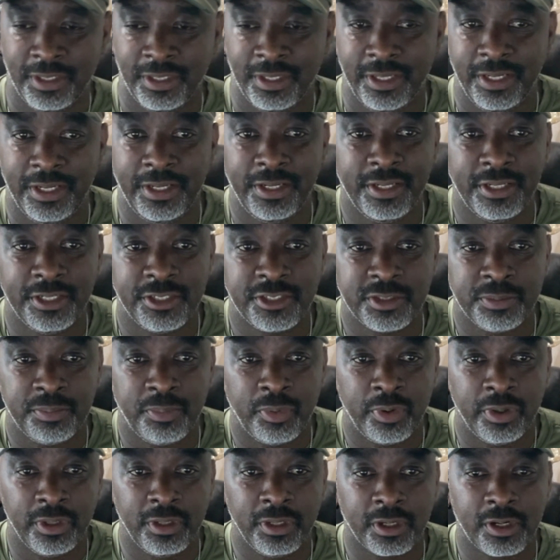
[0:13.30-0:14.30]
It is your
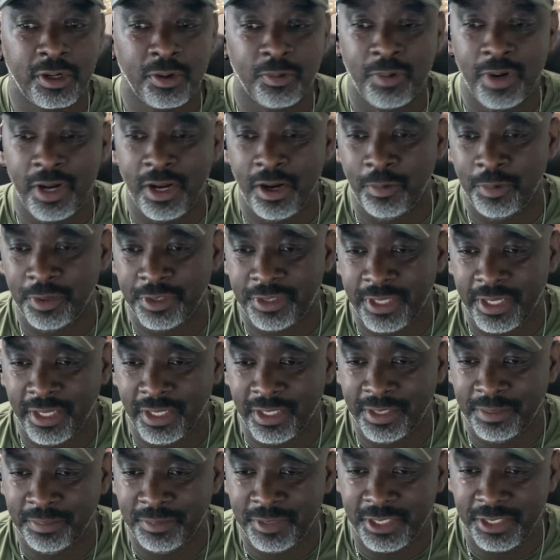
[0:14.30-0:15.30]
boy Look Around with
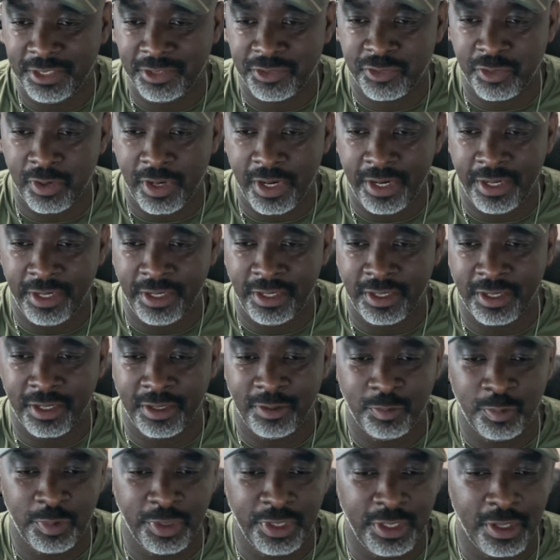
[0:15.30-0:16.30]
L M D Trading,
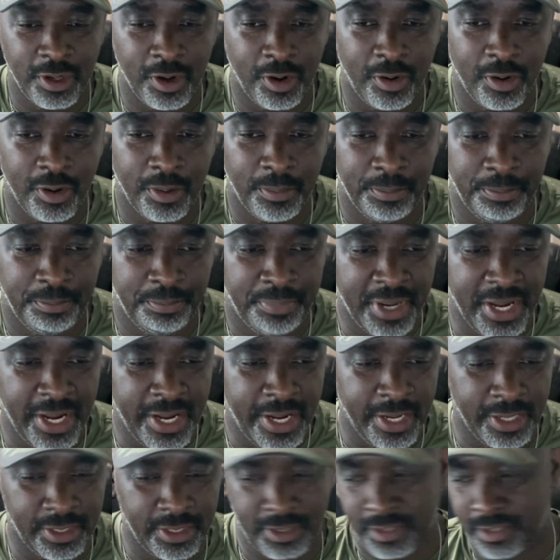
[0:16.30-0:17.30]
and we are
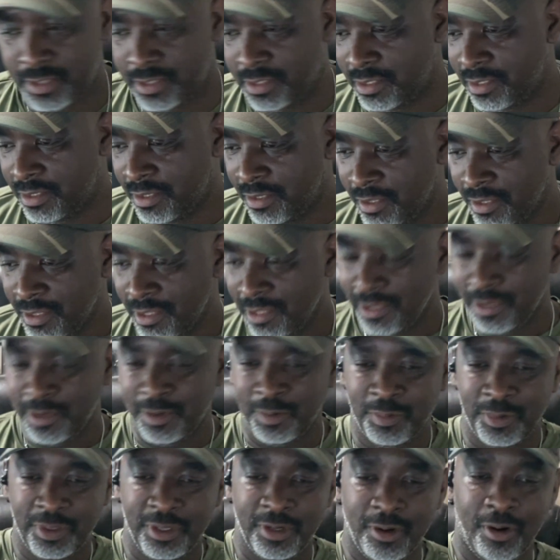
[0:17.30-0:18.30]
back.
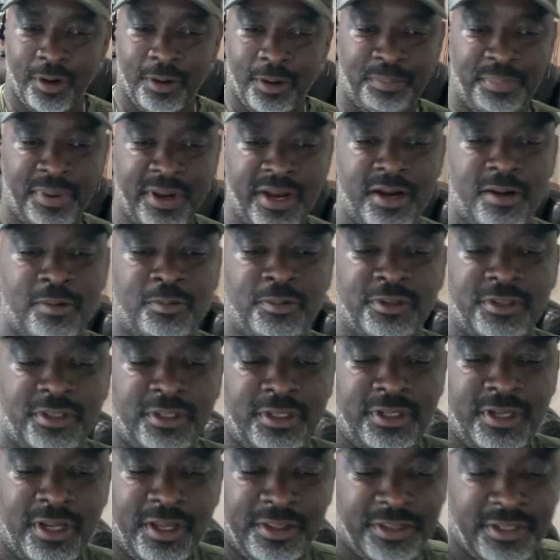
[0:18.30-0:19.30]
We are back with
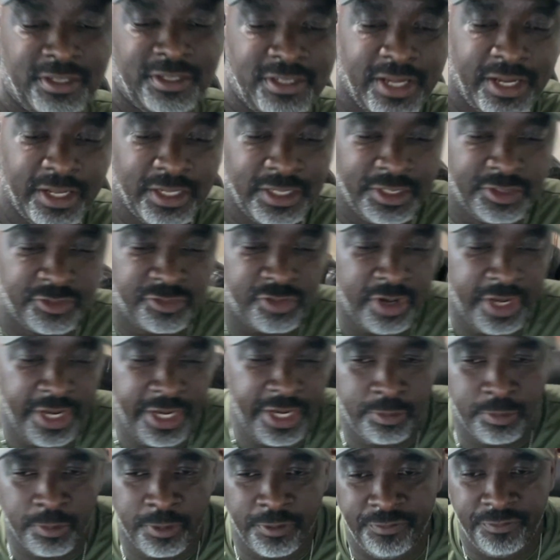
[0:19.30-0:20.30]
another daily
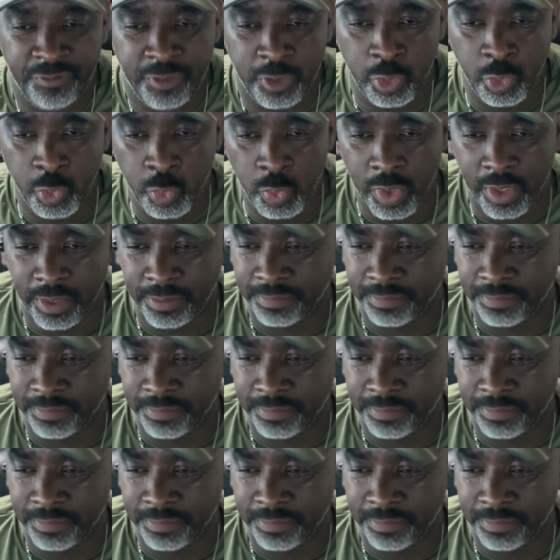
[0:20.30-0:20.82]
trade review.